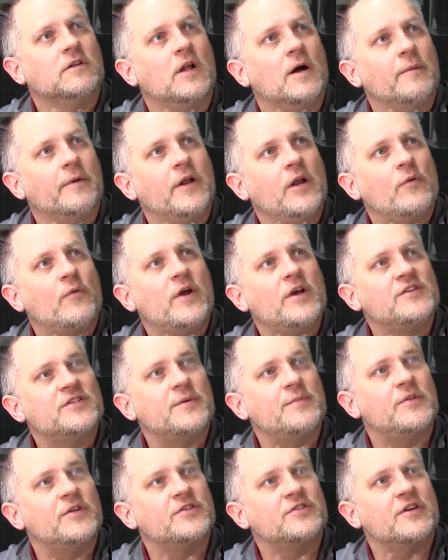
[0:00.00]
I'm going to erase
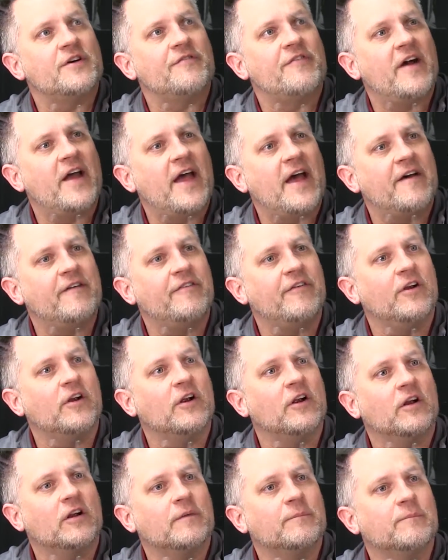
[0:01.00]
some of the stuff I have
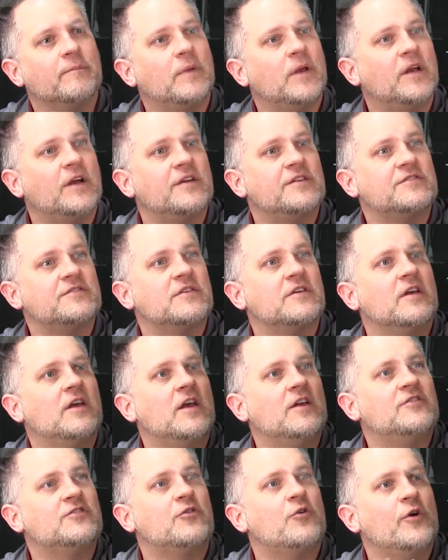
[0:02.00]
here because
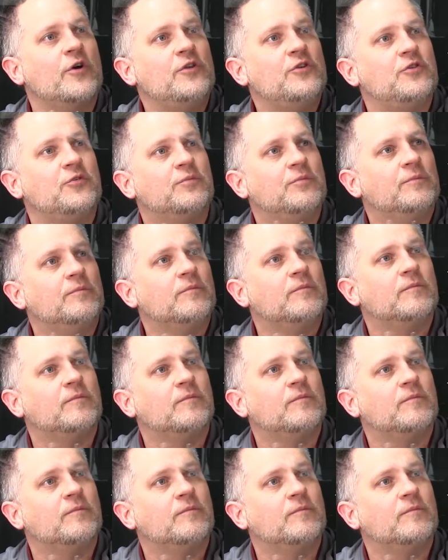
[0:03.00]
it's going to